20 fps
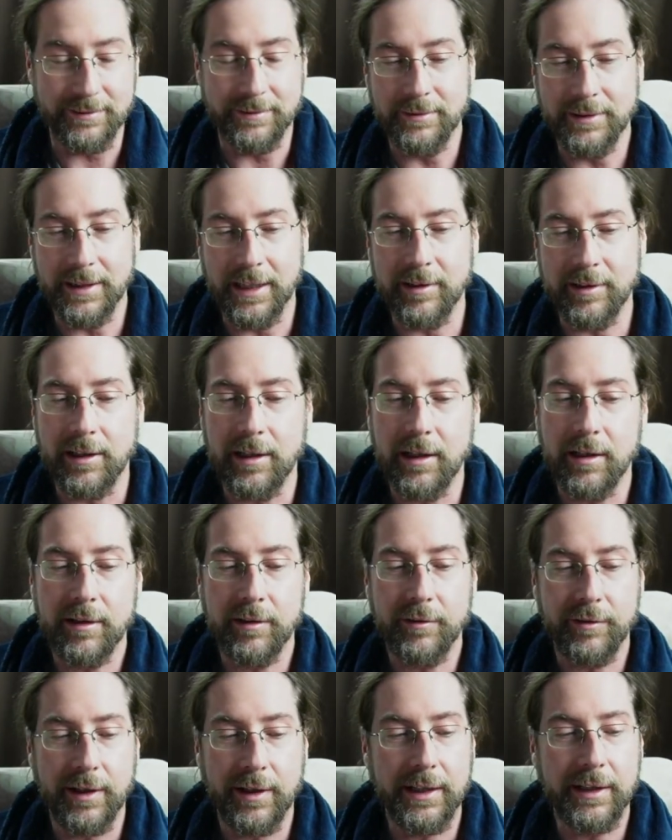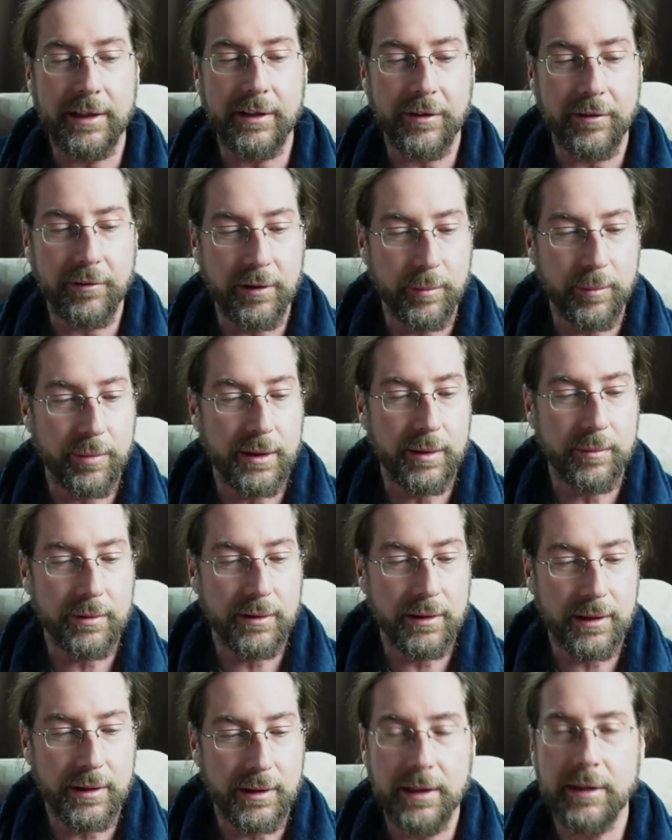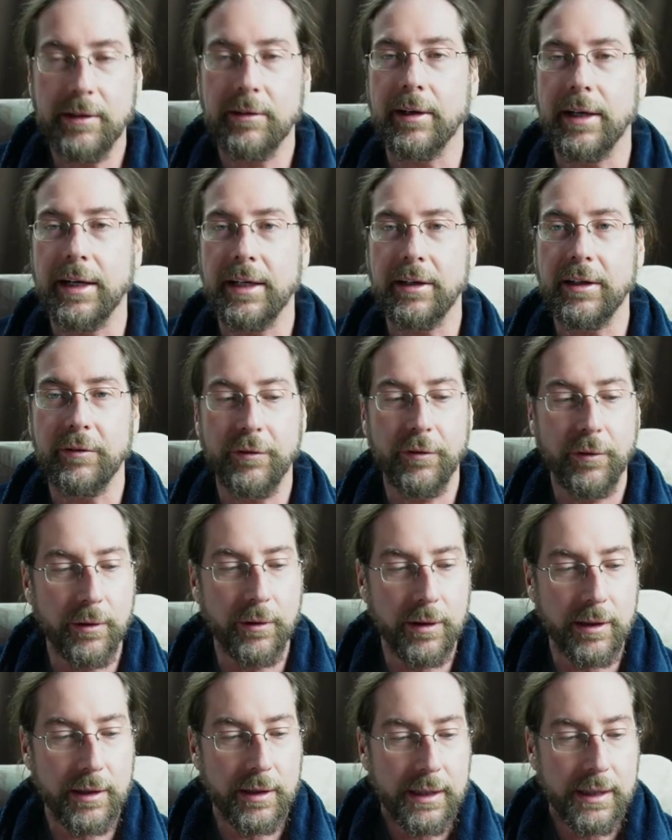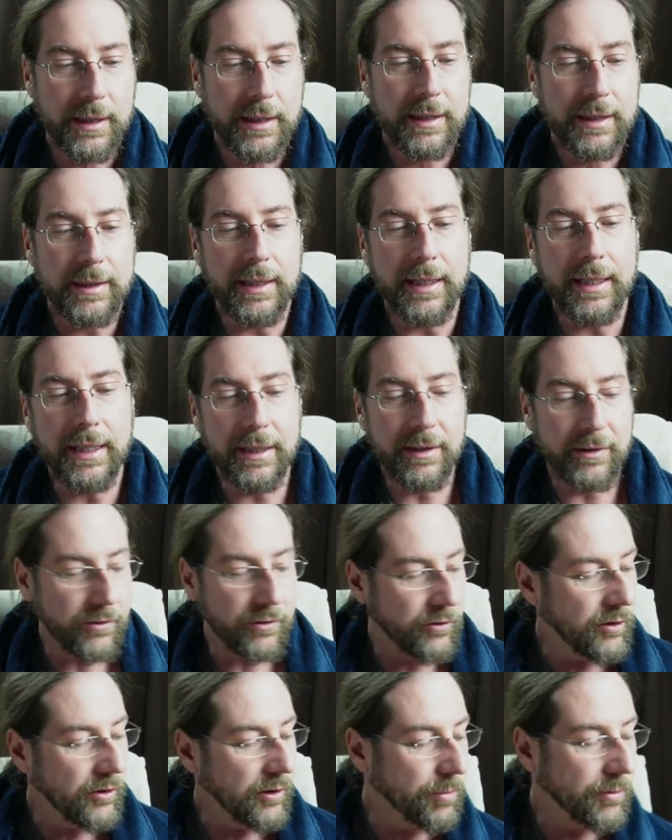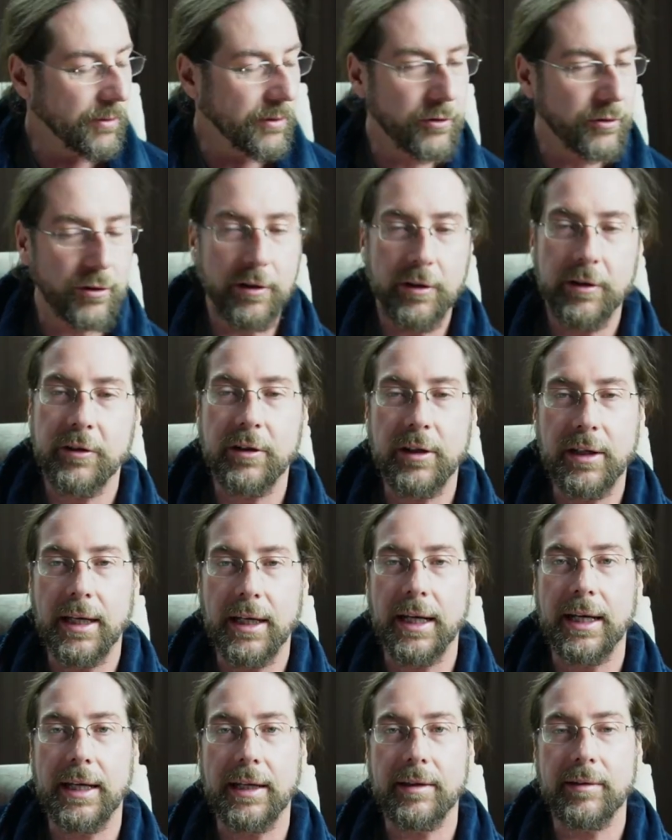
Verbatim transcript: there's a lot of ID3 people here or ID4. They get cheaper charging at